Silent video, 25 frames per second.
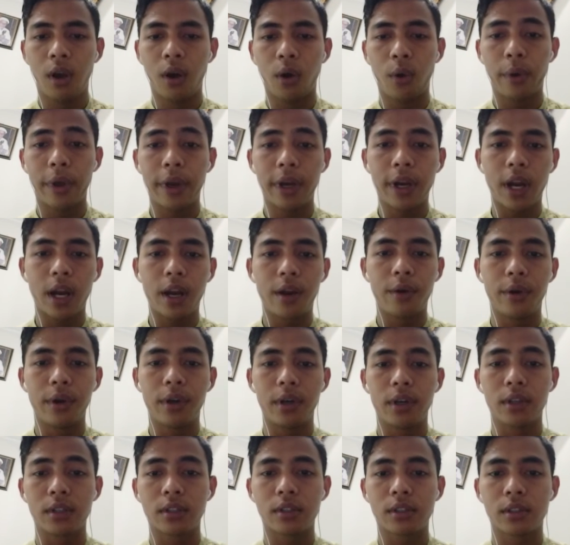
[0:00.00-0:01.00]
When I
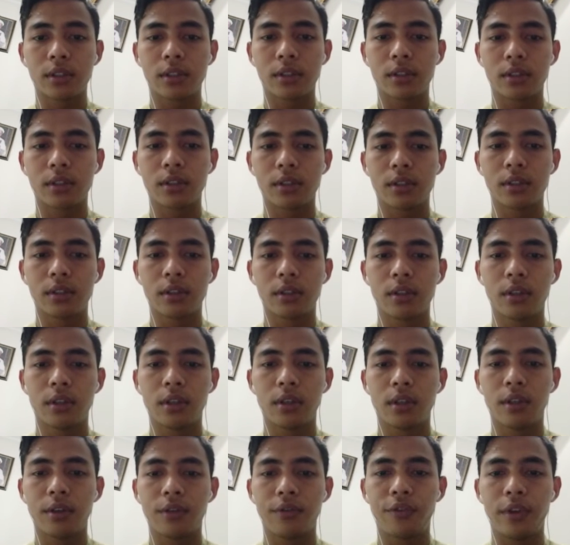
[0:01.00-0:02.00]
was
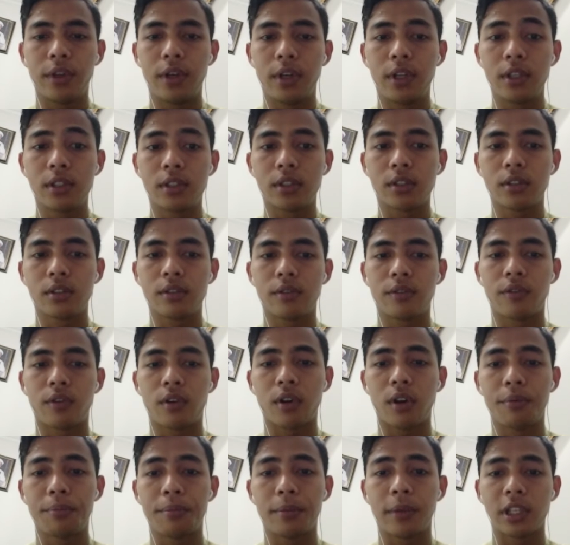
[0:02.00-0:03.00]
finished
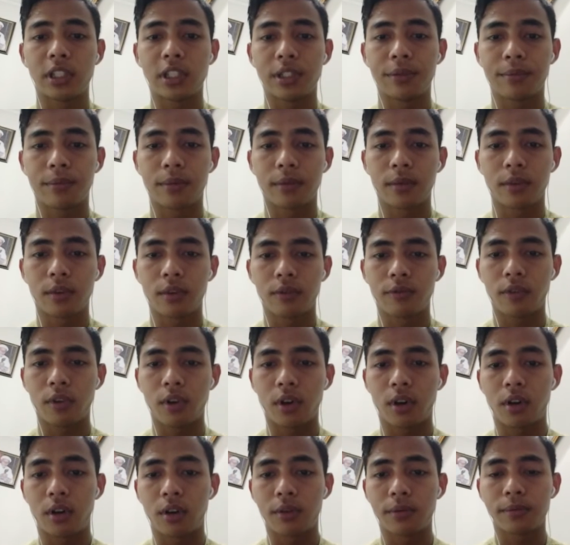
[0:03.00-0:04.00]
from
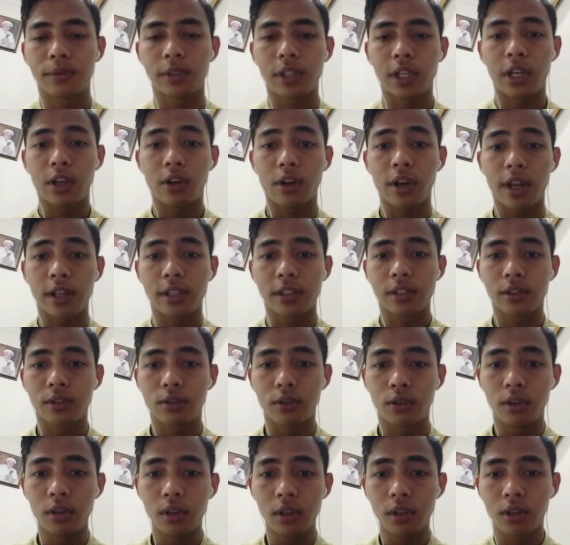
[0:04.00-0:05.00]
senior high
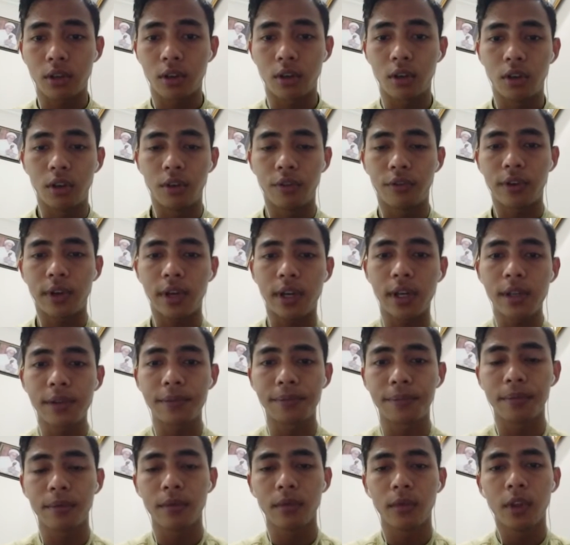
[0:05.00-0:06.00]
school Cordova,
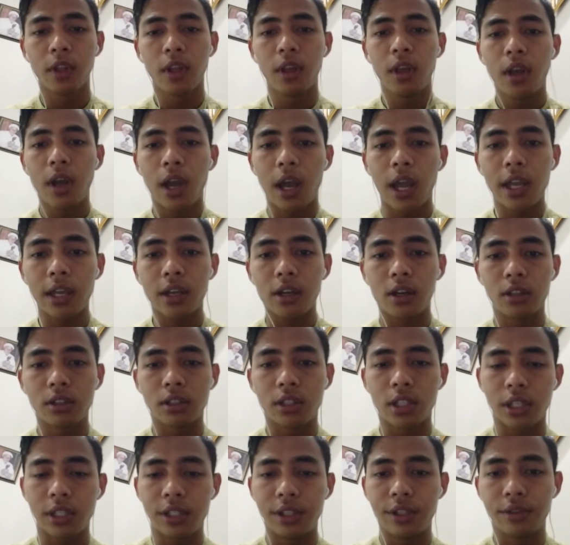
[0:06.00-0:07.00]
I
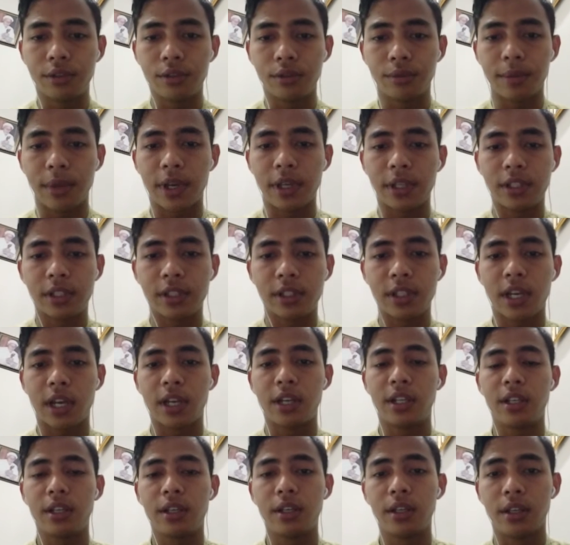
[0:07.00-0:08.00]
continue my
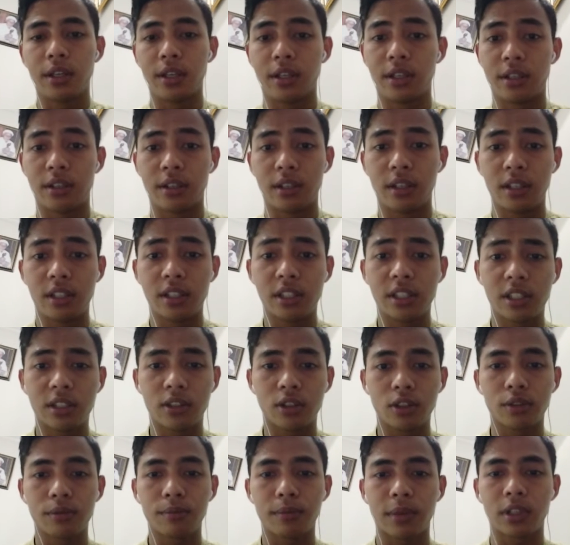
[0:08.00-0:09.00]
study in
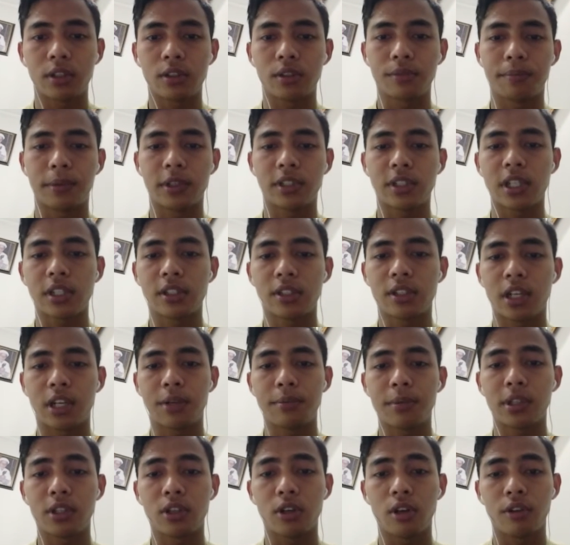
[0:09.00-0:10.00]
Institute Pesantren
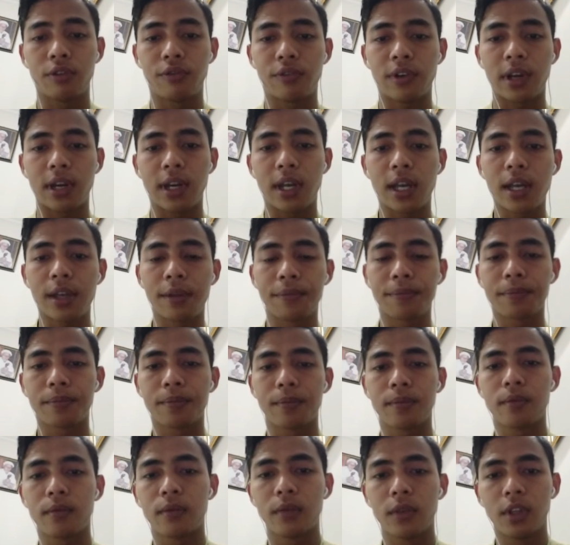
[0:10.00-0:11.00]
Matul Falah
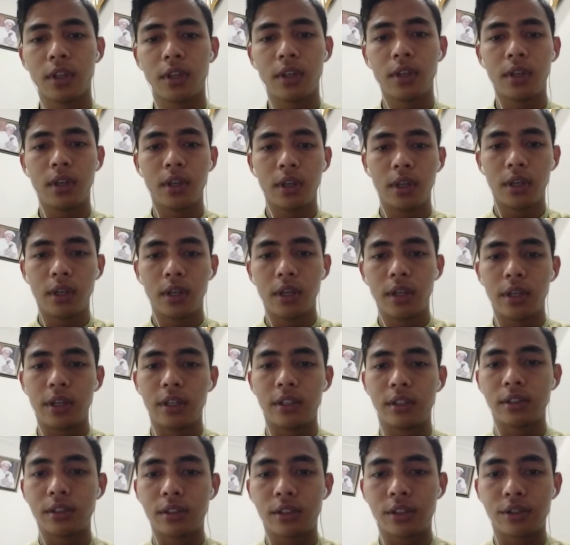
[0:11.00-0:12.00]

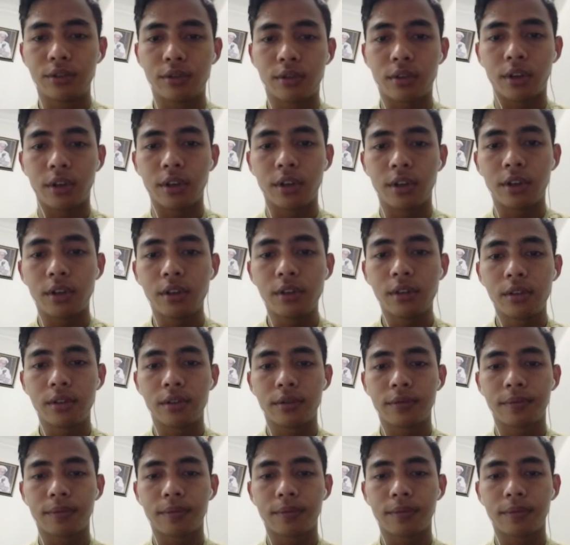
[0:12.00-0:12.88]
in Curoyo,